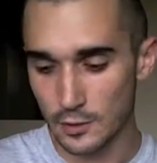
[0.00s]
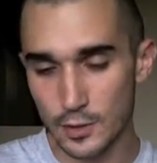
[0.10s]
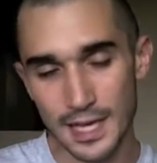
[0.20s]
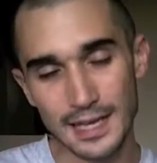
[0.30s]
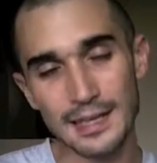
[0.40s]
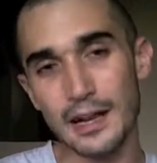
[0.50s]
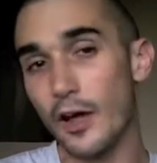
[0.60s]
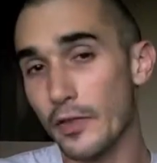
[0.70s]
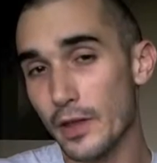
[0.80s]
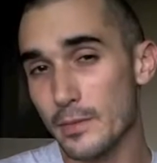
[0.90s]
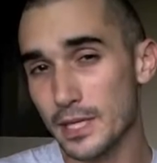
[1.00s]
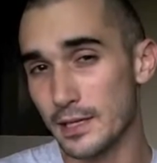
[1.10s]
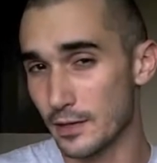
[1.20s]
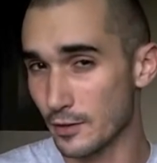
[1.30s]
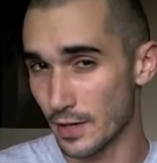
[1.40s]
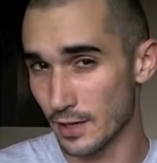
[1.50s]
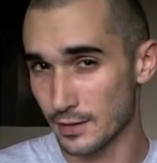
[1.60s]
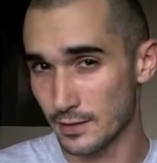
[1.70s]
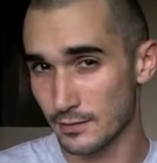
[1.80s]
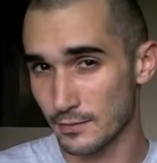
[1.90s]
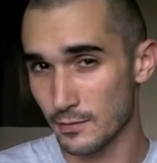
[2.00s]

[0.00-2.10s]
you can't get unlimited internet,